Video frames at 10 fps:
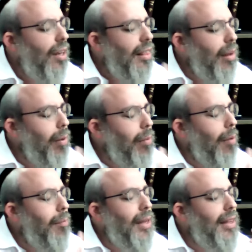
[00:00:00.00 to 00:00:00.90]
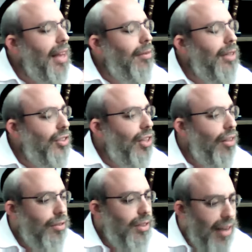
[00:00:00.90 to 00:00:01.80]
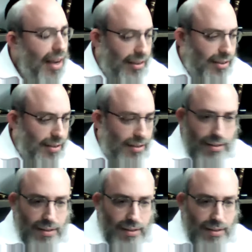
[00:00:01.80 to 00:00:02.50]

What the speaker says: then we won't be down each other's necks.